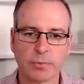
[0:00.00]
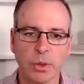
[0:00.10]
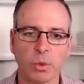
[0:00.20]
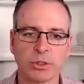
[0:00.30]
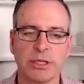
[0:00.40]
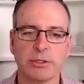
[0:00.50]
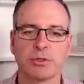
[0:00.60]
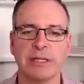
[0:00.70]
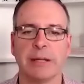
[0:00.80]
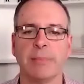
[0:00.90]
What's
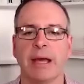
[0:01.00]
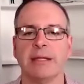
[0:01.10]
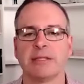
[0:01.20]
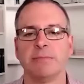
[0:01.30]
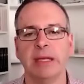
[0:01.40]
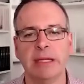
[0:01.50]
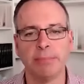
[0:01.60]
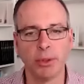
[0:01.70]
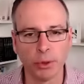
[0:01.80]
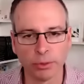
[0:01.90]
interesting about this mini
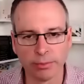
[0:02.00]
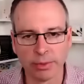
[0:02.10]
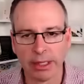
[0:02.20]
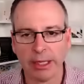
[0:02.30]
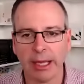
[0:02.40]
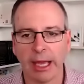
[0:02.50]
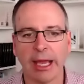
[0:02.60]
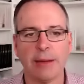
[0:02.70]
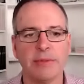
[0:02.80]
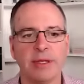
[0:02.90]
boom
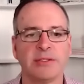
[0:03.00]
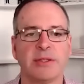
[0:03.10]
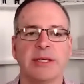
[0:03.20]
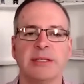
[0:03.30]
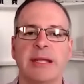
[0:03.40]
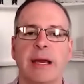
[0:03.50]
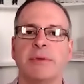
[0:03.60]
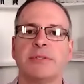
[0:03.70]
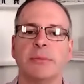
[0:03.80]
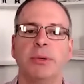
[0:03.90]
is these
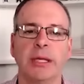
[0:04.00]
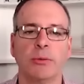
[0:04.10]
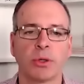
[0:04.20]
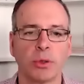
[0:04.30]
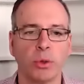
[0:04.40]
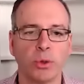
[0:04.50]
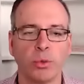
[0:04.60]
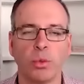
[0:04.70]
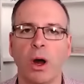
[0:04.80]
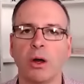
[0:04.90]
numbers are being
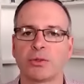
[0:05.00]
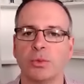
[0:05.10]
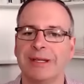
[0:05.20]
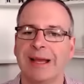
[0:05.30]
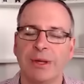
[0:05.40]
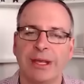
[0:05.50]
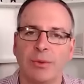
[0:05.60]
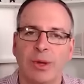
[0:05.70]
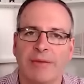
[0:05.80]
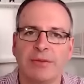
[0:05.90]
recorded whilst we
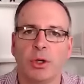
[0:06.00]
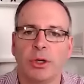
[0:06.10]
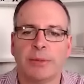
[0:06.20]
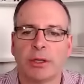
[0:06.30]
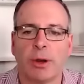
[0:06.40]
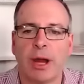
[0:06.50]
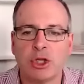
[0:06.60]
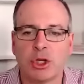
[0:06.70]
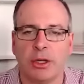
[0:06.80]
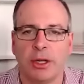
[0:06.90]
haven't got
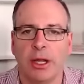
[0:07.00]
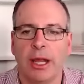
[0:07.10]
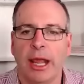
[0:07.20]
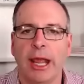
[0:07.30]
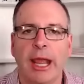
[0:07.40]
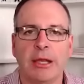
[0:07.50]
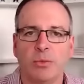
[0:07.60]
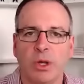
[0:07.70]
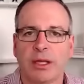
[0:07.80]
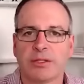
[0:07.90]
immigration, and
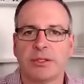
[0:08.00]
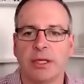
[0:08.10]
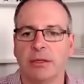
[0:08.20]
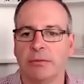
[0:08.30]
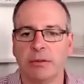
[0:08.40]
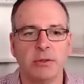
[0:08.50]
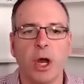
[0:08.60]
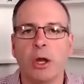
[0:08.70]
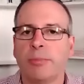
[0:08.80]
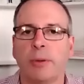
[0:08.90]
we are seeing
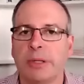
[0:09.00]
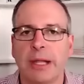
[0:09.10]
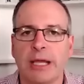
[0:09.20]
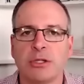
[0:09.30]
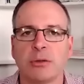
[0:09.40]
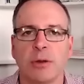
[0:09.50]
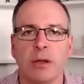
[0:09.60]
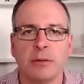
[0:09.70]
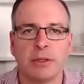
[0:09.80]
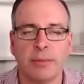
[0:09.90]
no population
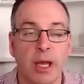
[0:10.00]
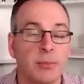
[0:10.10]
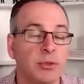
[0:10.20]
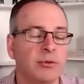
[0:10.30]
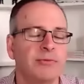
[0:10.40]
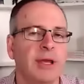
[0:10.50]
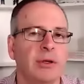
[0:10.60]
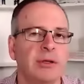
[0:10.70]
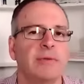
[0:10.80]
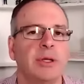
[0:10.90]
growth at the moment, or
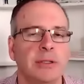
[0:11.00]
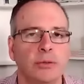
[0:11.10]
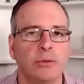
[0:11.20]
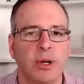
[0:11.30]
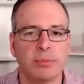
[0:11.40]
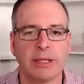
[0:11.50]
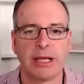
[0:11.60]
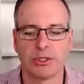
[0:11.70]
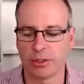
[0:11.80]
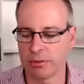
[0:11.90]
very, very little
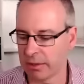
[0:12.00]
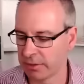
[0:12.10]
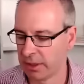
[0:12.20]
population growth.